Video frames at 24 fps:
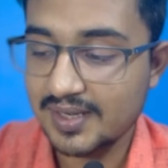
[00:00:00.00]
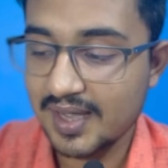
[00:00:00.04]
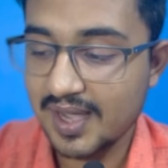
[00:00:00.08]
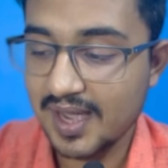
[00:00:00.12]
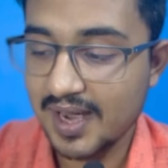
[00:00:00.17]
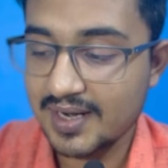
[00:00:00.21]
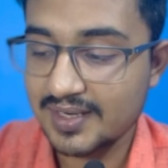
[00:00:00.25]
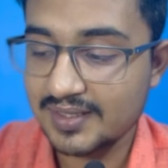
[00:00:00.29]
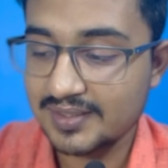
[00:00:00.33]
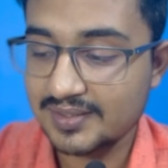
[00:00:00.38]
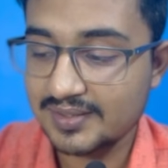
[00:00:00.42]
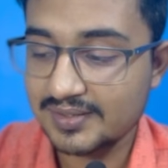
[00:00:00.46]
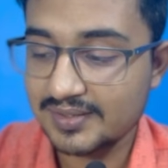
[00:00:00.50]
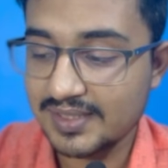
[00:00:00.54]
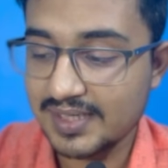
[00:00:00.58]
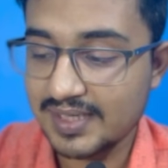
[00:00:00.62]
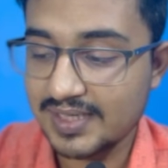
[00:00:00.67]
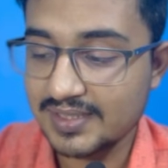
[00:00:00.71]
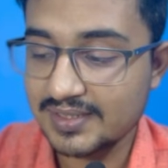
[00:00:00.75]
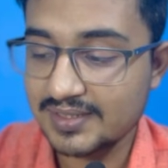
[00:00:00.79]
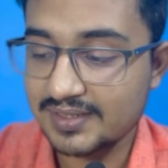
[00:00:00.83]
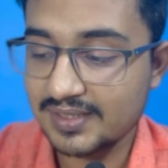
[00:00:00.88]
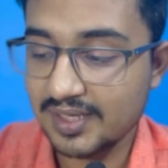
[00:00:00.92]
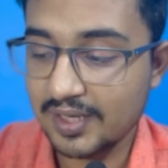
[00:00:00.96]
at
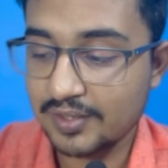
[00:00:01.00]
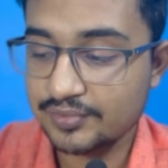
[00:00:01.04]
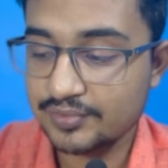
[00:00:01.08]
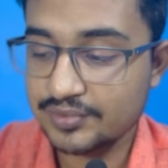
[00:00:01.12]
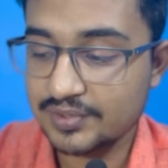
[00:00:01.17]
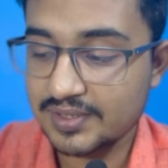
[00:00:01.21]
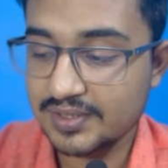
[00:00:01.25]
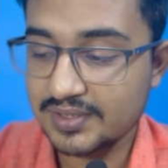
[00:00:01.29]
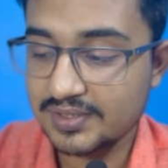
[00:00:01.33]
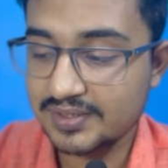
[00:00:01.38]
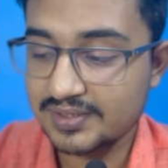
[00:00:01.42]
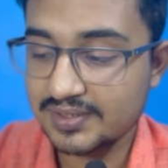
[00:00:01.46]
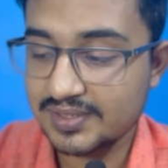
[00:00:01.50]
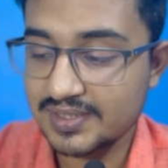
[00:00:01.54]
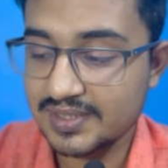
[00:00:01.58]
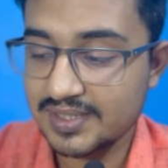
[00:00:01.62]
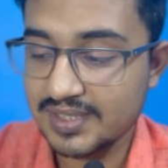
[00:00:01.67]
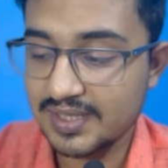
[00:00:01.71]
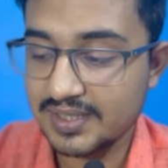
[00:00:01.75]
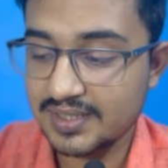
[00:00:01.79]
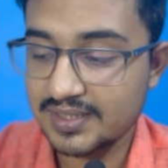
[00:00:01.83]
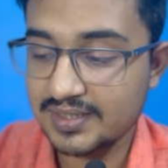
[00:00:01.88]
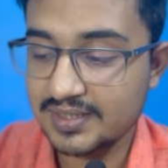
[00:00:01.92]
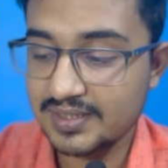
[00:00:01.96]

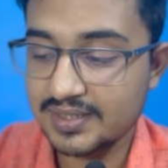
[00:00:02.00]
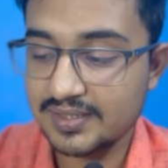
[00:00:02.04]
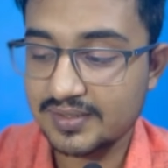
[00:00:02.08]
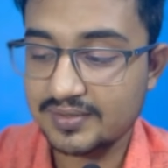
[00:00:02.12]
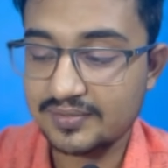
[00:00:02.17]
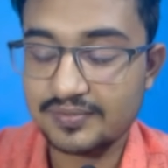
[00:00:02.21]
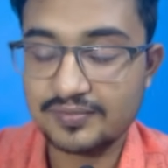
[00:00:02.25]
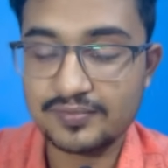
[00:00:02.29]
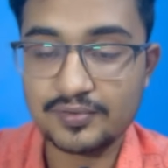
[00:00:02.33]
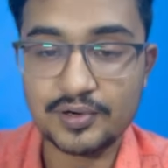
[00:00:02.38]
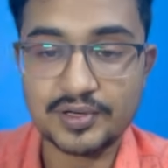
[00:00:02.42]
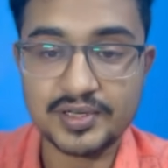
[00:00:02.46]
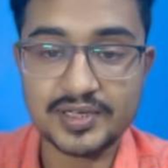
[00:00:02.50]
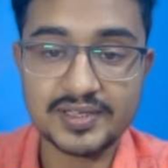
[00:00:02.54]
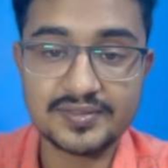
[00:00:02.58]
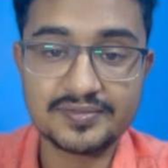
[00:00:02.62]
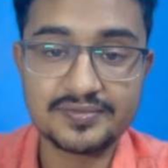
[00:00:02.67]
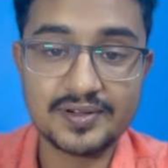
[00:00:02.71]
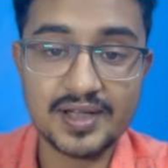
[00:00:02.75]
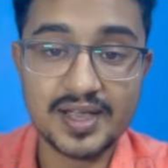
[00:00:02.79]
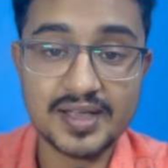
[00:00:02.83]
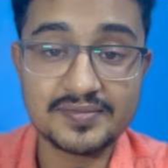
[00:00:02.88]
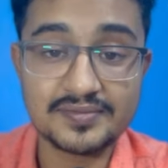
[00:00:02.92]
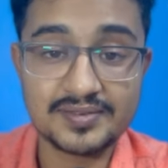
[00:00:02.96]

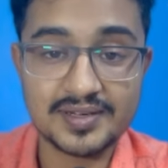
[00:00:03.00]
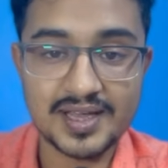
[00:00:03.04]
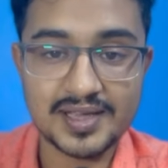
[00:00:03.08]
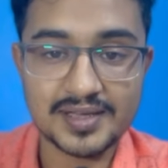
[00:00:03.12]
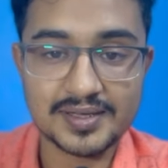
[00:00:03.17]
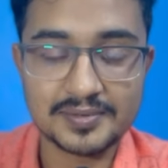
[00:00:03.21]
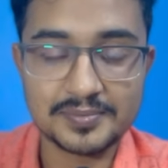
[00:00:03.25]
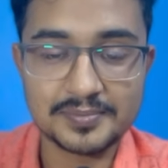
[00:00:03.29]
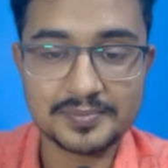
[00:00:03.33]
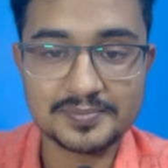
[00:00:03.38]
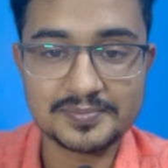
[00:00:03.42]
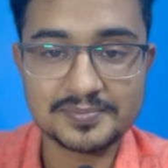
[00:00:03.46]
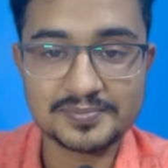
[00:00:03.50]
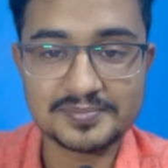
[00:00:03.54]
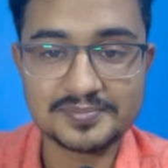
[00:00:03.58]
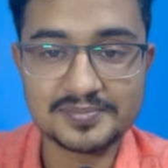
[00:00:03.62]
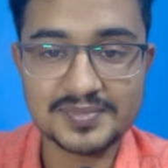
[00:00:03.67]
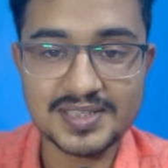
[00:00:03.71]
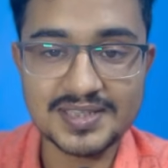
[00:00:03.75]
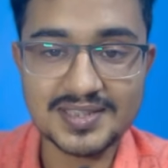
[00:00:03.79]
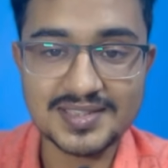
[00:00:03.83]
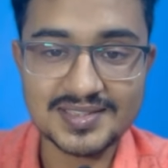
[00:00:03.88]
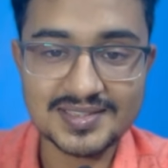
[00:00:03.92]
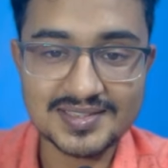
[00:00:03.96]
8345 rank
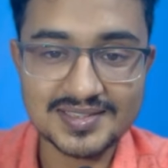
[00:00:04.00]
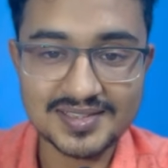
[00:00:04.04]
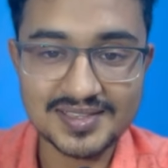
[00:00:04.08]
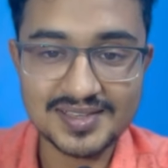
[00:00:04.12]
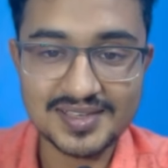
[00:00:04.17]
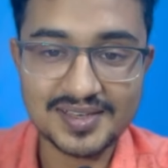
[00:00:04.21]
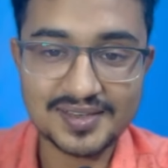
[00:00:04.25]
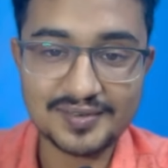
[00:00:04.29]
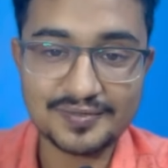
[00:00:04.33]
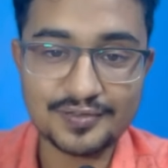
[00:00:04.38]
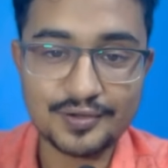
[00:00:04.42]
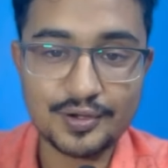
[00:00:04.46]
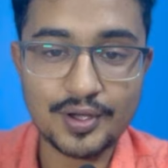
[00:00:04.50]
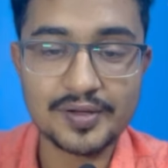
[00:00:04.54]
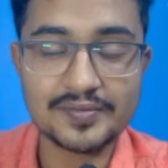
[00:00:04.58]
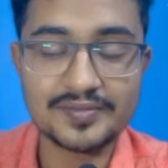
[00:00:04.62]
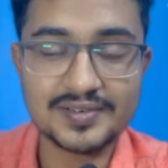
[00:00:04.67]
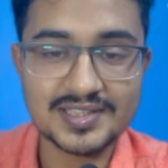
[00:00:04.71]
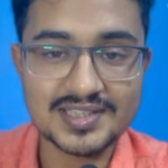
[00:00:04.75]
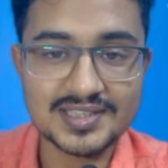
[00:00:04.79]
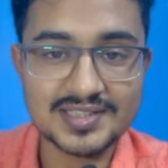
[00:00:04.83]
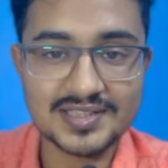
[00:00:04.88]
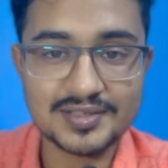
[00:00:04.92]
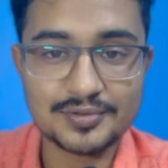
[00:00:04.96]
means if you have
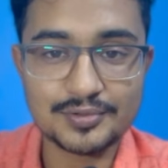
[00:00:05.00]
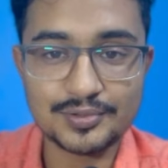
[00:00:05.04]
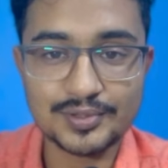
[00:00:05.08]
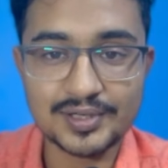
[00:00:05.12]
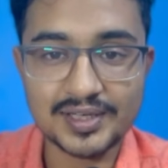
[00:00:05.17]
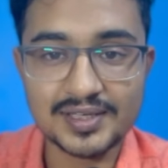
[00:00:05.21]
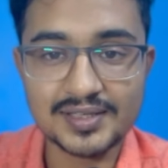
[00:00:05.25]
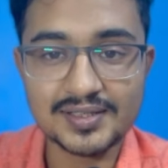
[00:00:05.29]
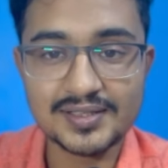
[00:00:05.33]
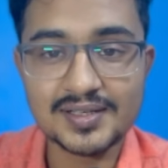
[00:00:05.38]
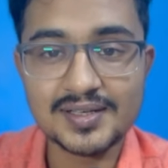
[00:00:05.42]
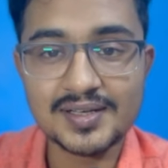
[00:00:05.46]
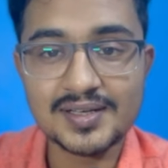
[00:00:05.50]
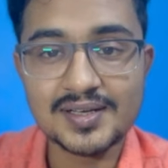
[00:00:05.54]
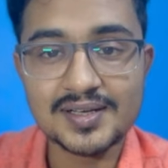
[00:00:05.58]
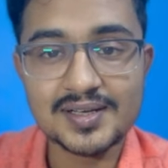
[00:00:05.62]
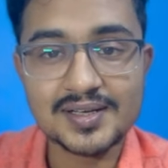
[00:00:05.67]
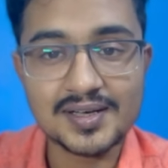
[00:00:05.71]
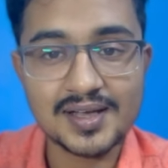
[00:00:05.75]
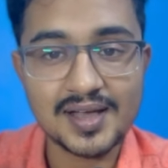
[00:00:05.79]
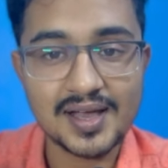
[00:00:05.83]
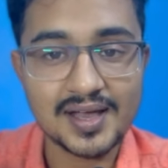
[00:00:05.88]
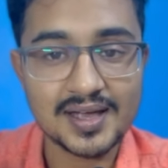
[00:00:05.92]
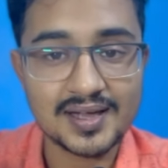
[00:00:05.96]
ST quota
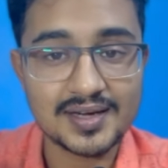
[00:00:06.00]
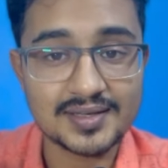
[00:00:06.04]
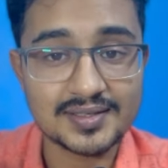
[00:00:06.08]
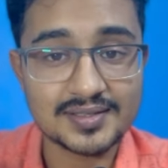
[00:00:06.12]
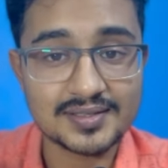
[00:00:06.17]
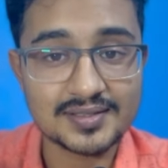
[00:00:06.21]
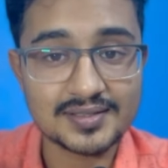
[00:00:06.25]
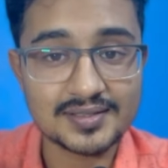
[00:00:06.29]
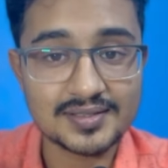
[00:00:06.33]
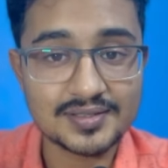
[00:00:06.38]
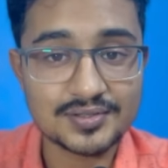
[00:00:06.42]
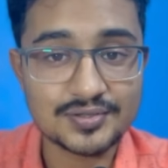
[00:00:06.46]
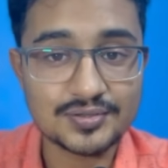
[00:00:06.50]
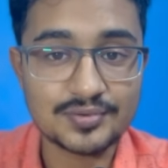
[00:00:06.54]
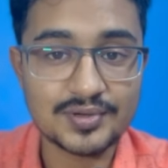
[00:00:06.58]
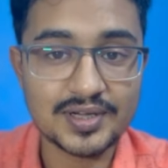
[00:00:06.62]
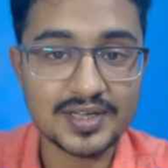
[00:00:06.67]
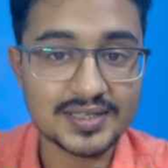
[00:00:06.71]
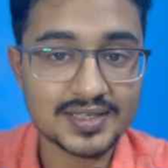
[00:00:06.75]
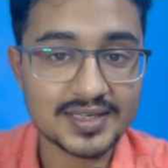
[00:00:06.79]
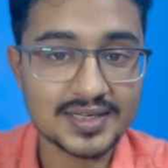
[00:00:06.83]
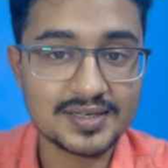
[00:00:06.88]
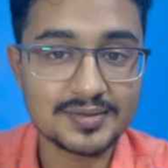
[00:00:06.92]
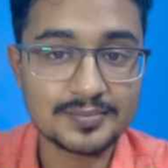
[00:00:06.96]
and you
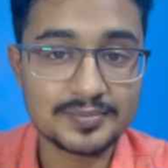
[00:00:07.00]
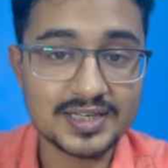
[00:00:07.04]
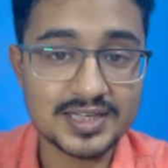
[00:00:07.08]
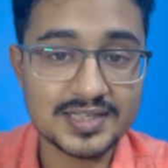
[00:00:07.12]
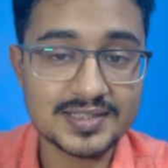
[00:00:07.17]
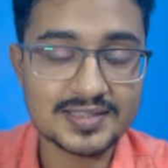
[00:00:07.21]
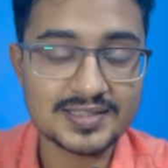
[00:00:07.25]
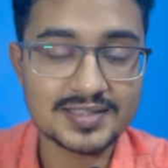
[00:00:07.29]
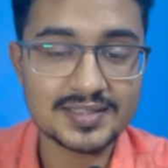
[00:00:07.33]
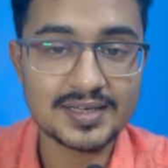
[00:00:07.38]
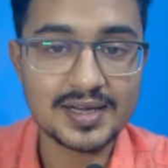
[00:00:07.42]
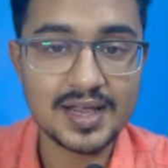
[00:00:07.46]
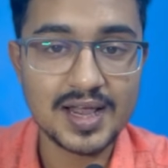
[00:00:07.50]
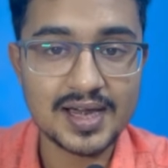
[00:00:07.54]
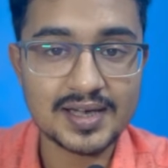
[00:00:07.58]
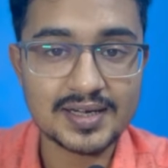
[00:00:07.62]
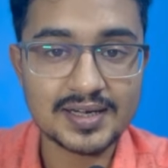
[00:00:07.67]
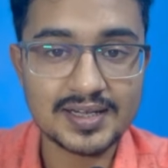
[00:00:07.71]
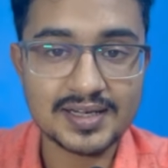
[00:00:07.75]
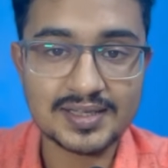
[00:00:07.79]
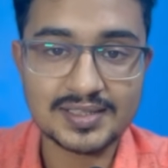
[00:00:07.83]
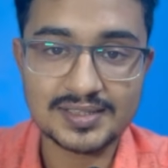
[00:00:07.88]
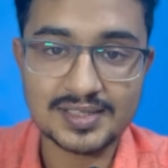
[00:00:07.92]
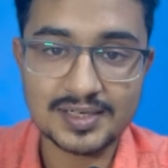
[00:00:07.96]
can get medicine at
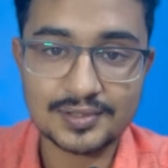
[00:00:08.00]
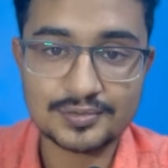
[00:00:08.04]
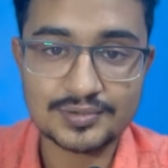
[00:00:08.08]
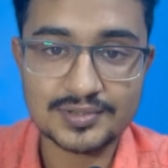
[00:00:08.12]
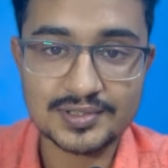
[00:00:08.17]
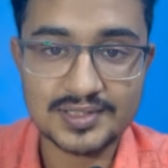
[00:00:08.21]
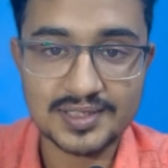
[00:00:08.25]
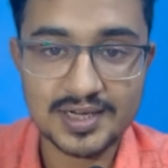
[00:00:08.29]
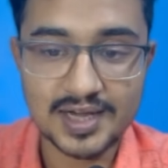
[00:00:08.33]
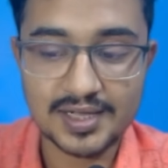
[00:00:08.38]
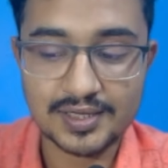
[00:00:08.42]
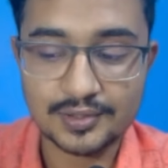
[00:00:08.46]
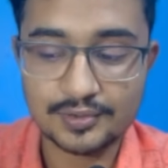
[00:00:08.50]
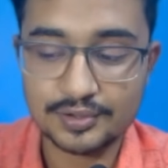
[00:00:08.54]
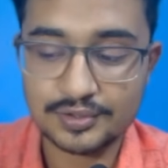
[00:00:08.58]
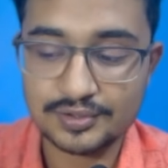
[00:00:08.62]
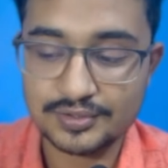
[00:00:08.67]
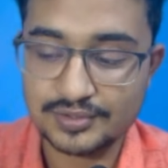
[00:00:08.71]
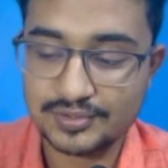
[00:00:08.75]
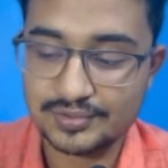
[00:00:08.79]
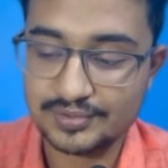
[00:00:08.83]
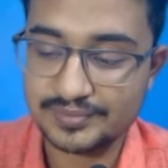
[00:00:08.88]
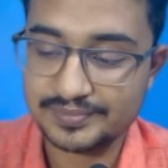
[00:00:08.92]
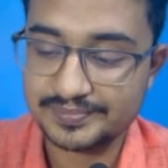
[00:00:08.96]
8000 rank
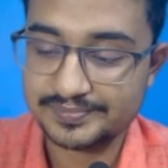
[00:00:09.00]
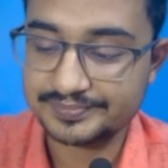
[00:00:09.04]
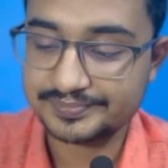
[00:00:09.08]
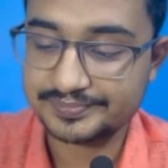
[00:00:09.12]
also